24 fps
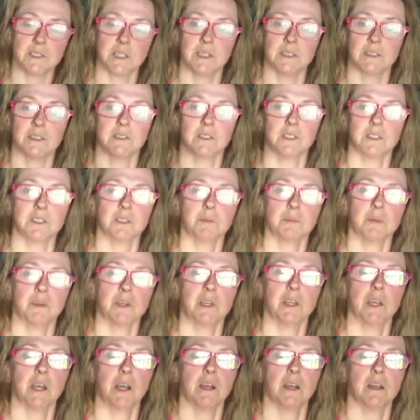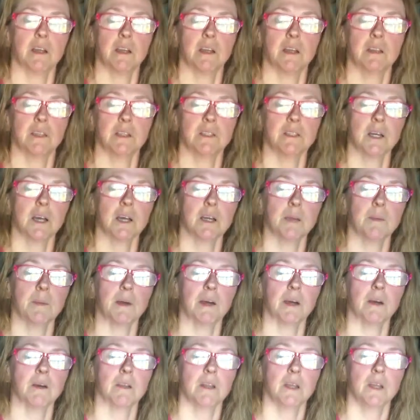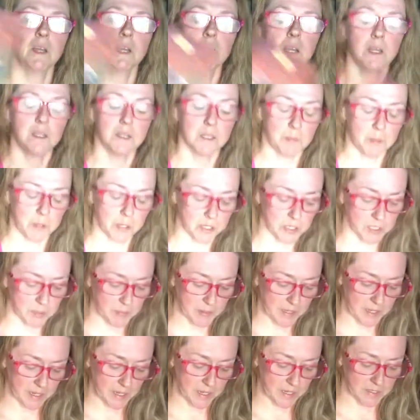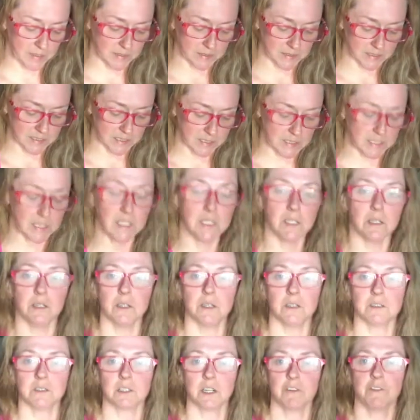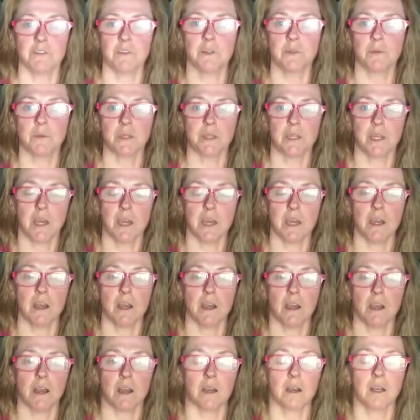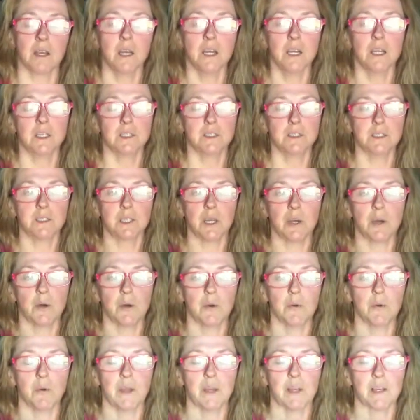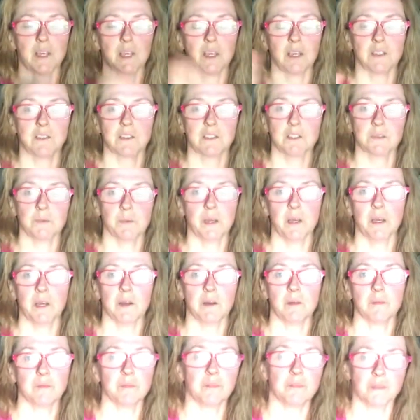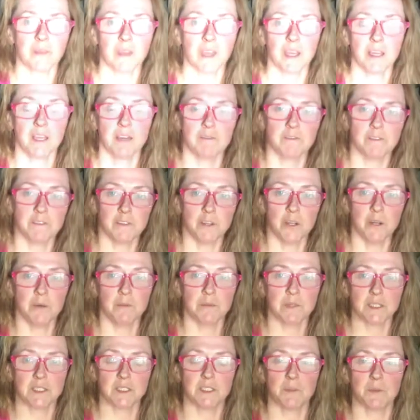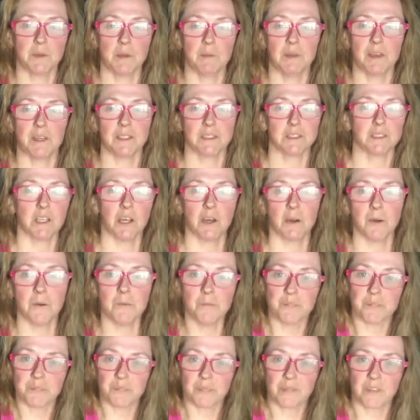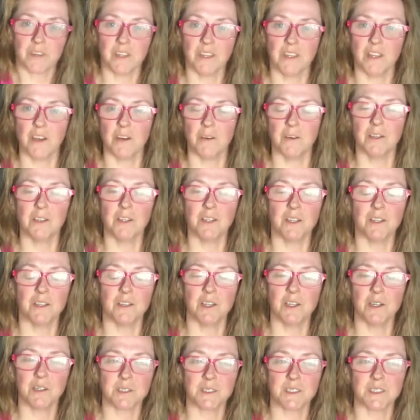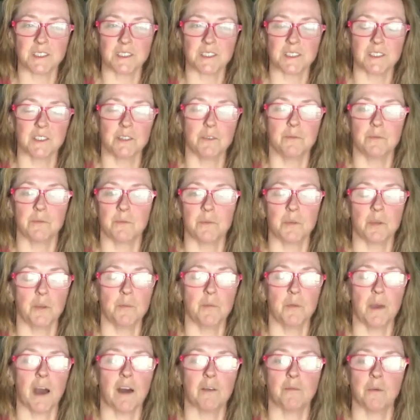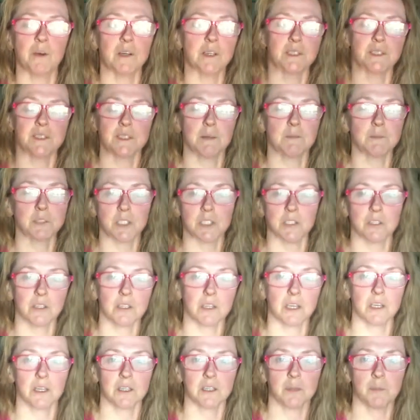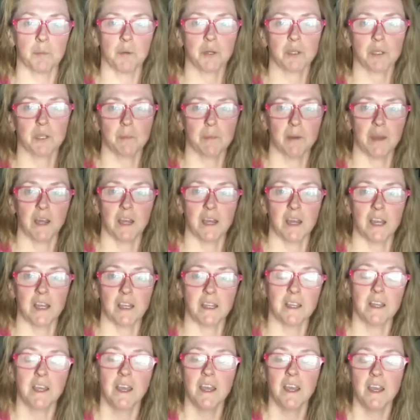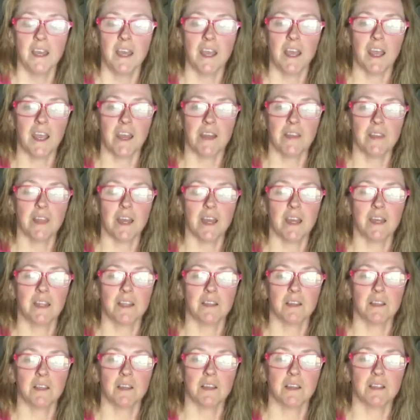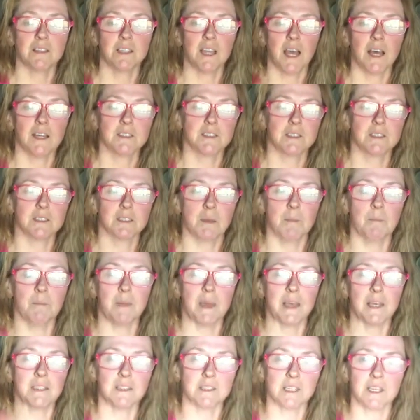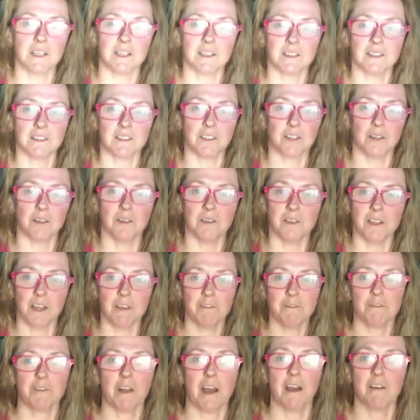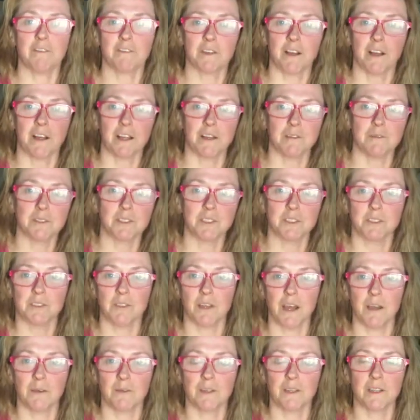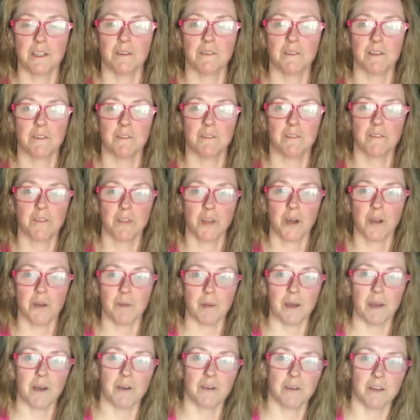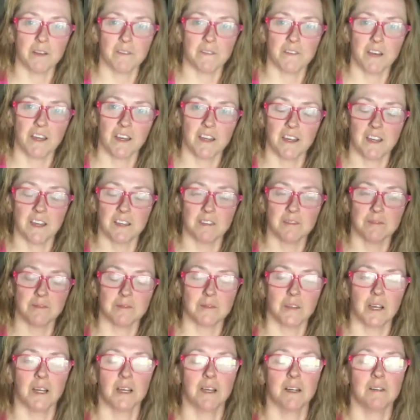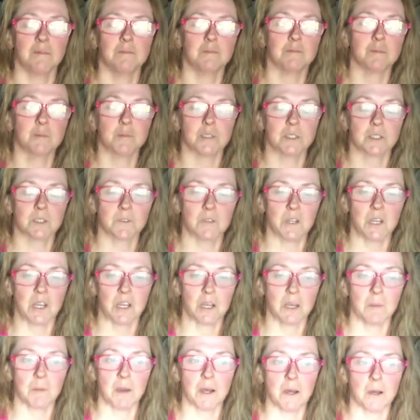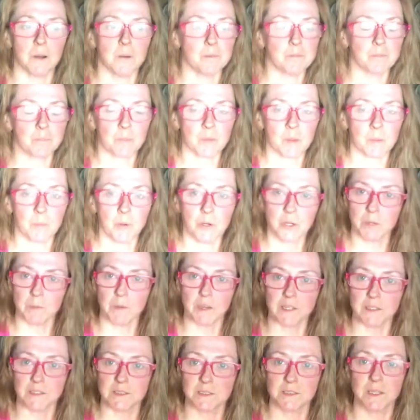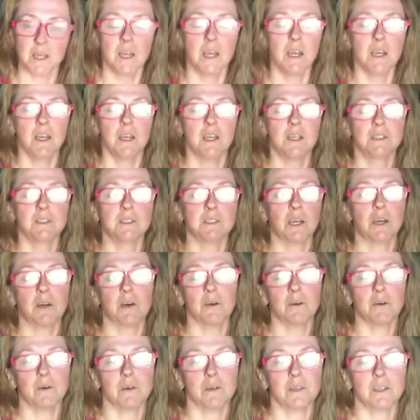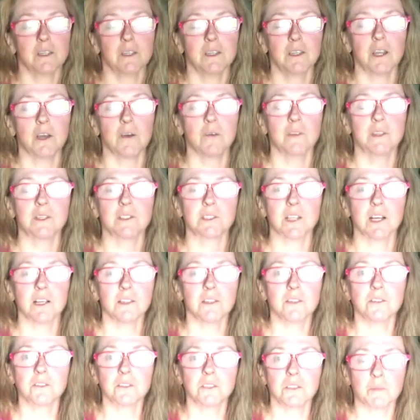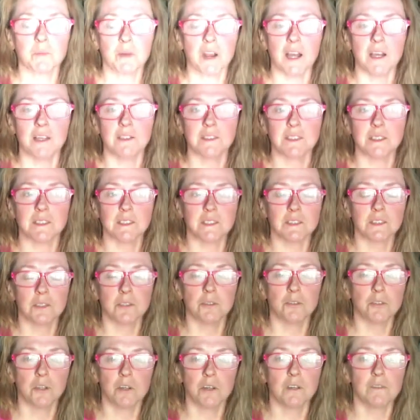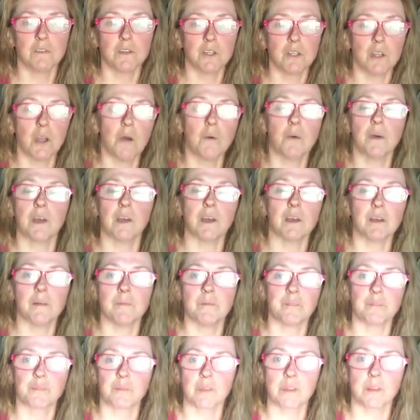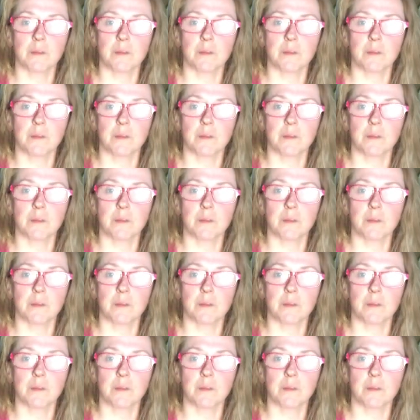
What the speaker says: And it's such a pretty card. And they talk about the porcupine's needles are filled with air, so it can swim, it can float when it's swimming. So, you know, it looks, you have one assumption looking at the porcupine, and then it has this amazing little life raft on it, which I wouldn't even have thought about if I wasn't reading about porcupines. So, you know, there's all little surprises and you don't even know it.